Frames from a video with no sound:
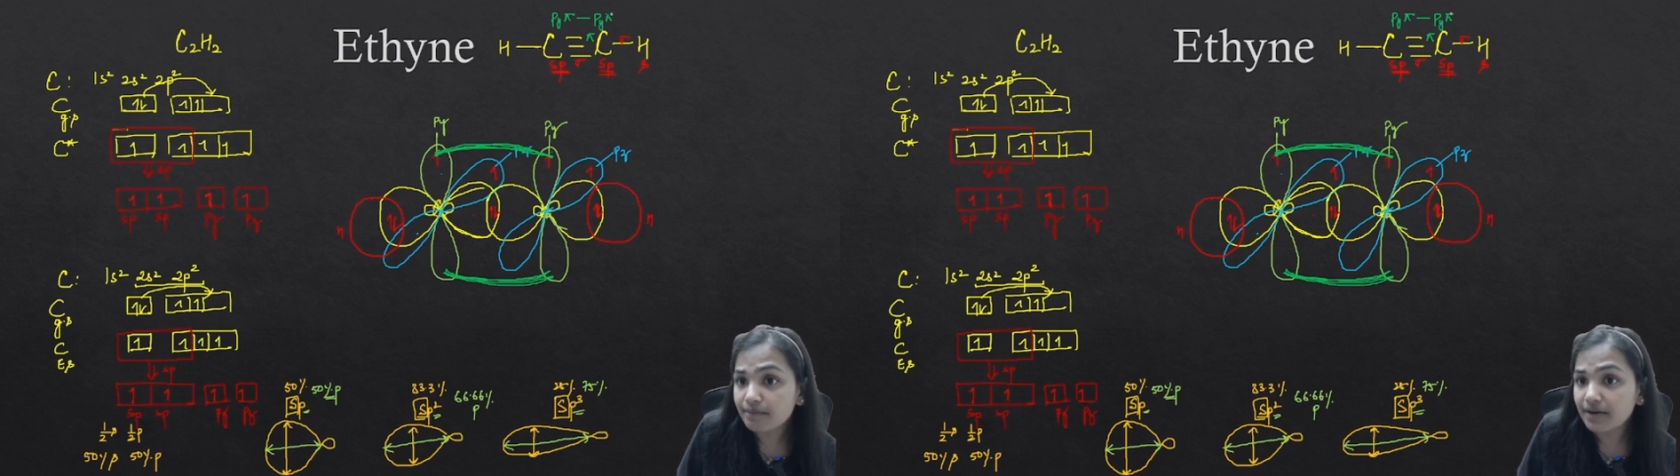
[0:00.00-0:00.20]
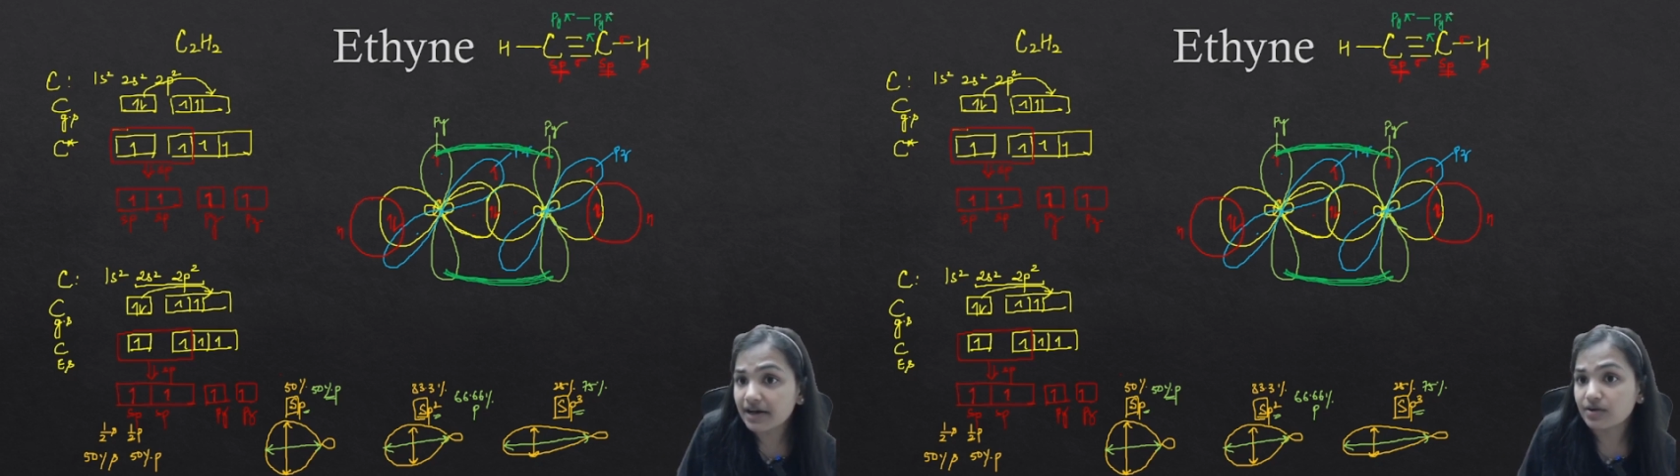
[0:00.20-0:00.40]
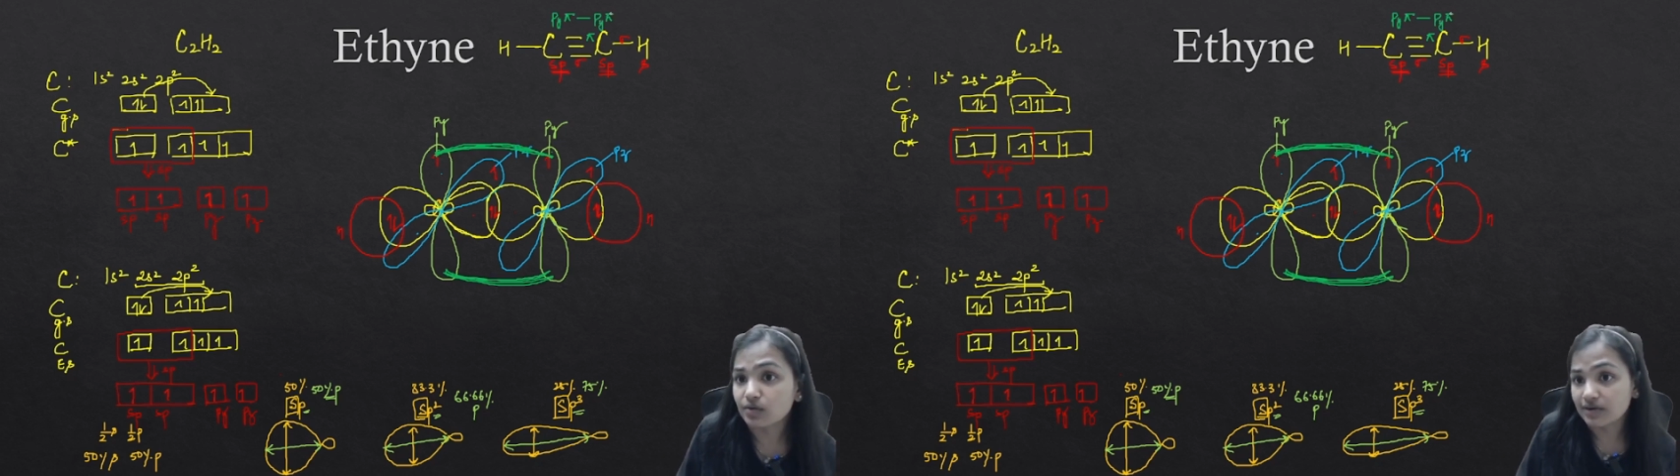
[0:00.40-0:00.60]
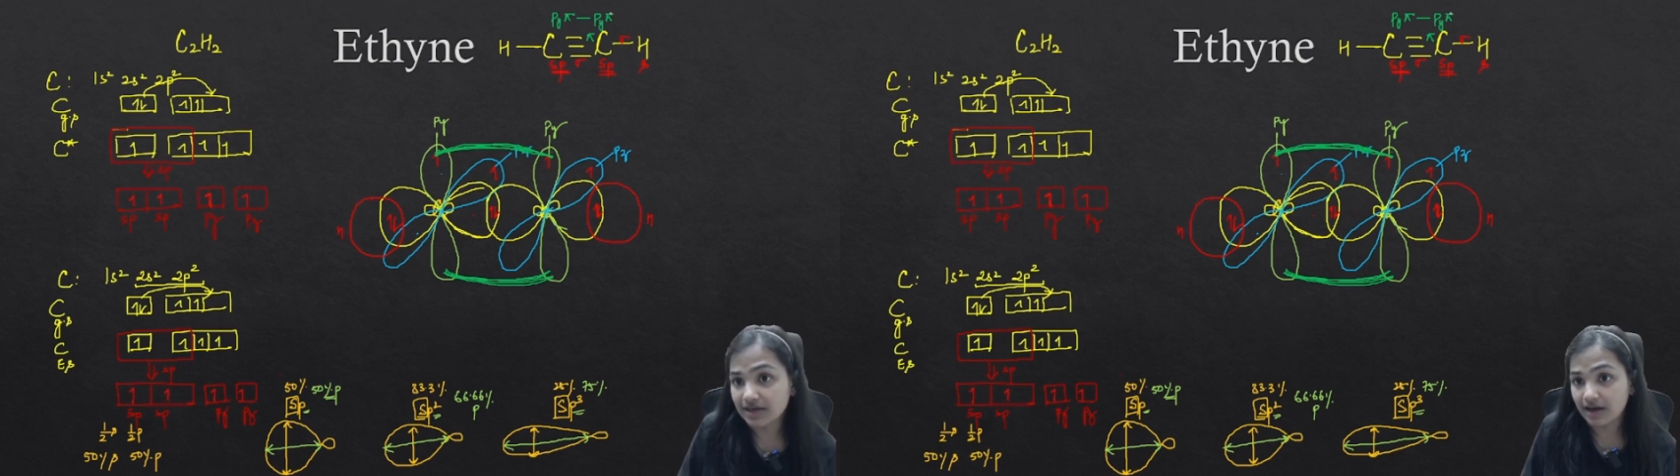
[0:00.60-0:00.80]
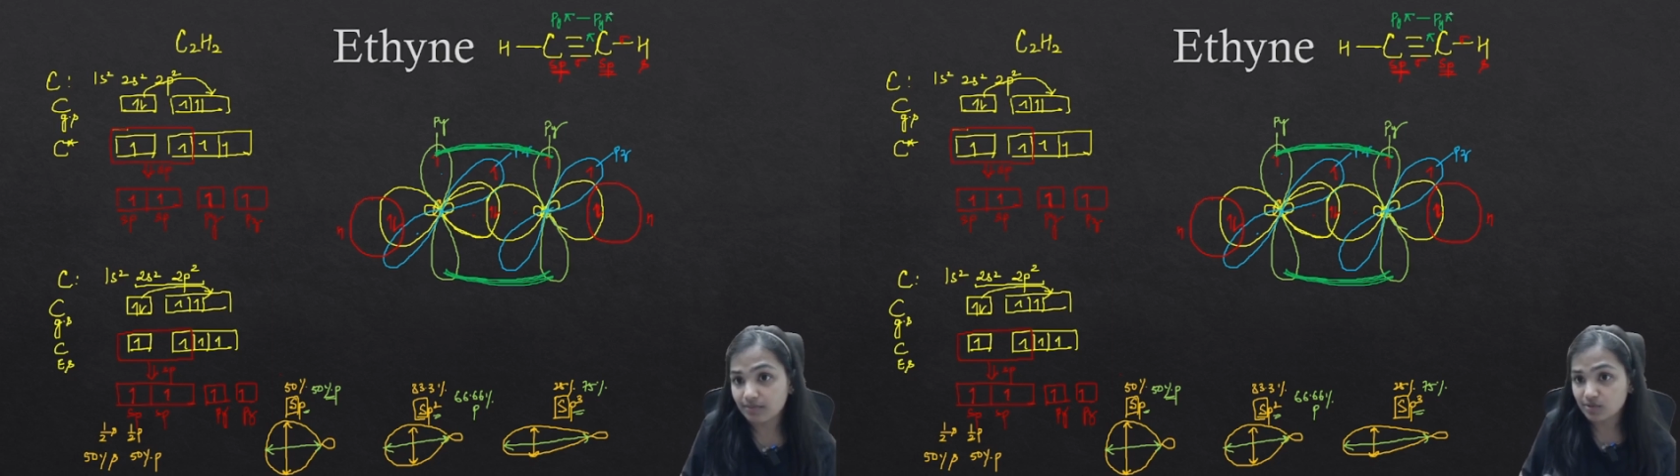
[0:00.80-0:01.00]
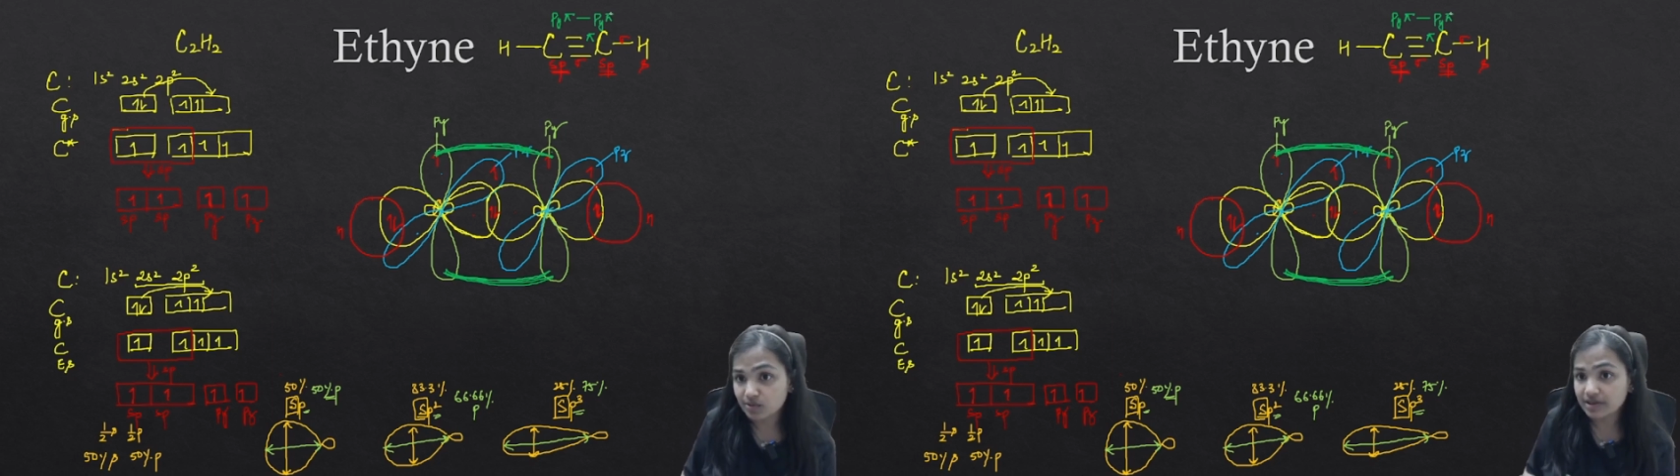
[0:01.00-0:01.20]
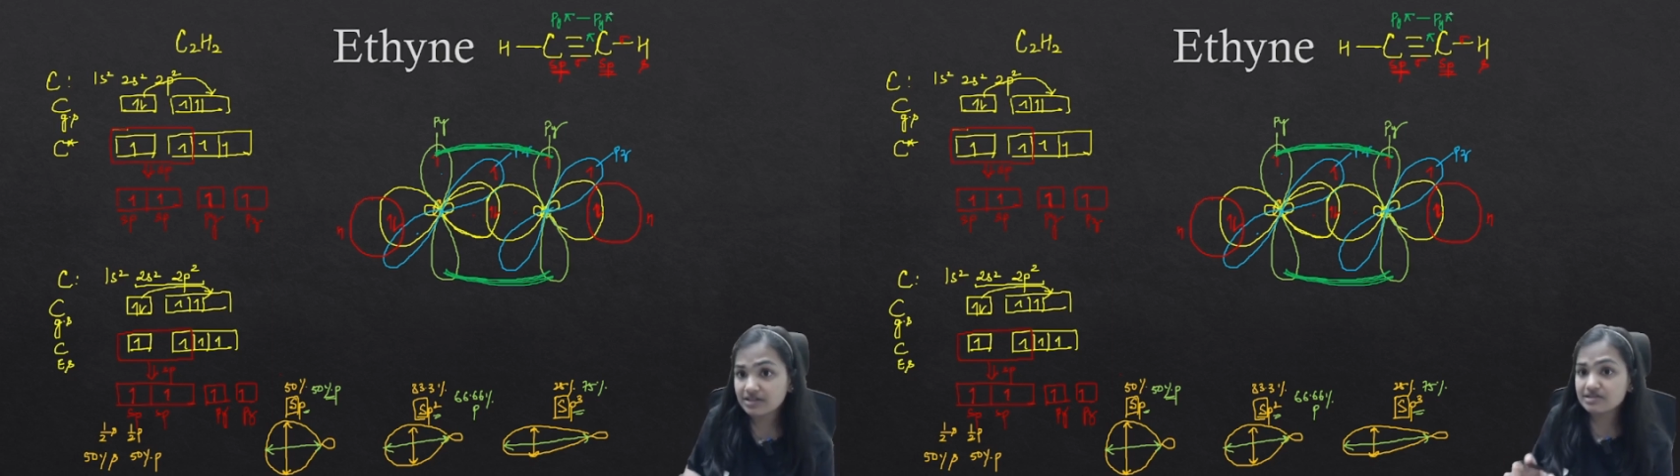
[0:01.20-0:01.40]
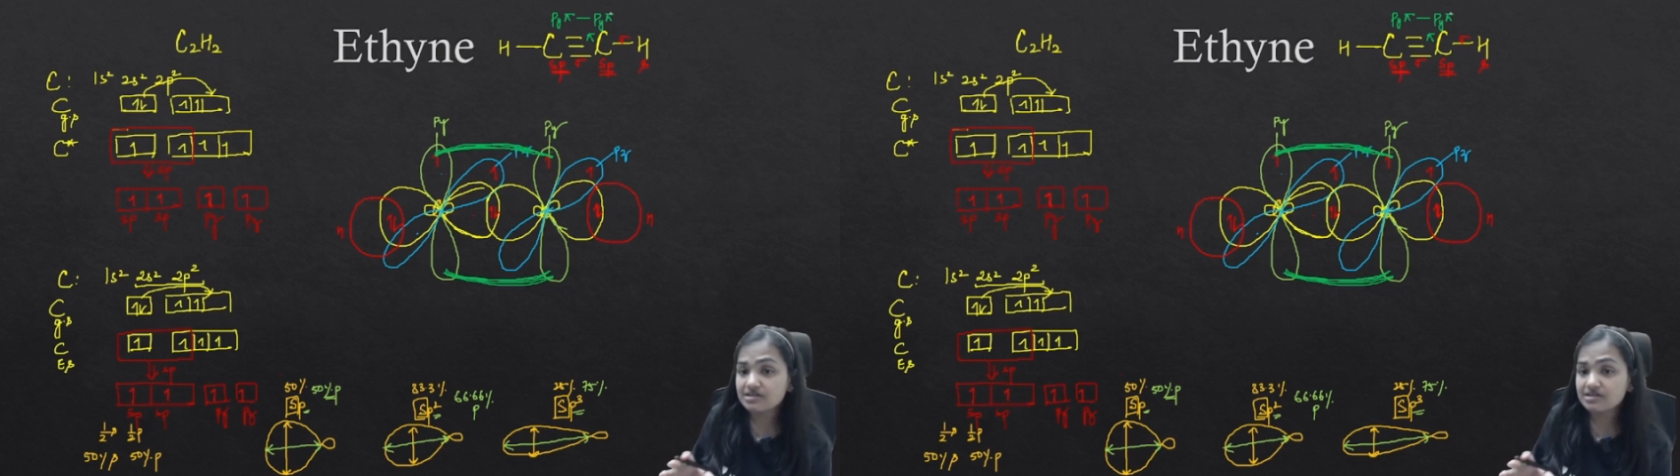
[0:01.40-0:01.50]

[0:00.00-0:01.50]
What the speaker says: pi overlap. Okay, this is